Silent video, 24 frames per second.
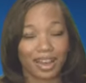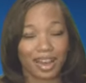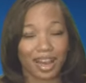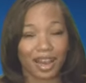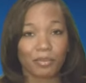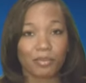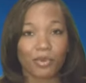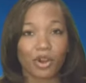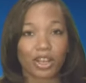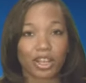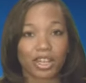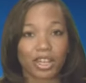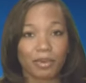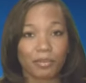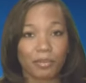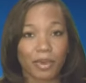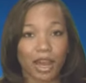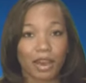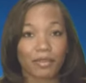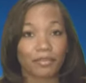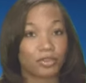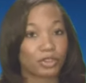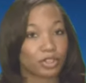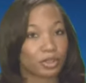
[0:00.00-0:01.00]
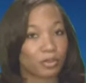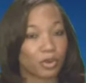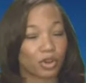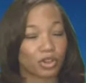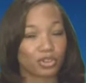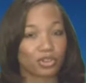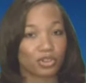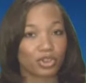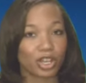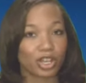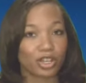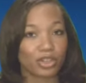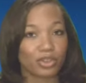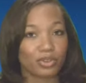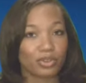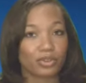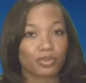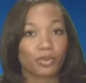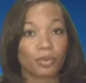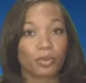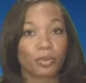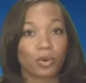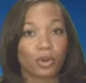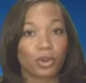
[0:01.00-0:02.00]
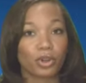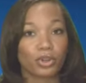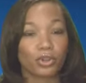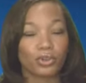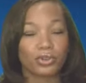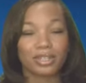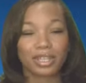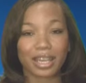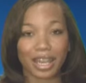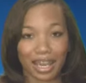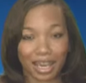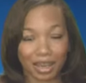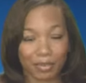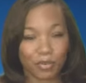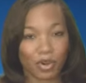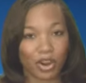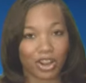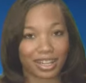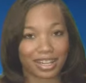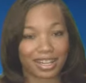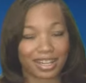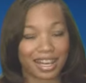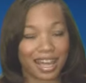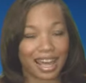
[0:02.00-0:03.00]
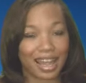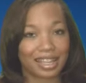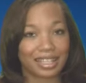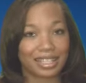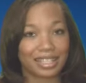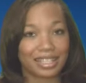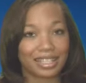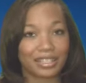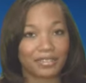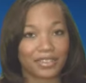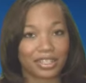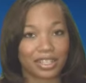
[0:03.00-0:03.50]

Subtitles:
I'm Marquis Matt for Smart Trend News. For more news and market analysis,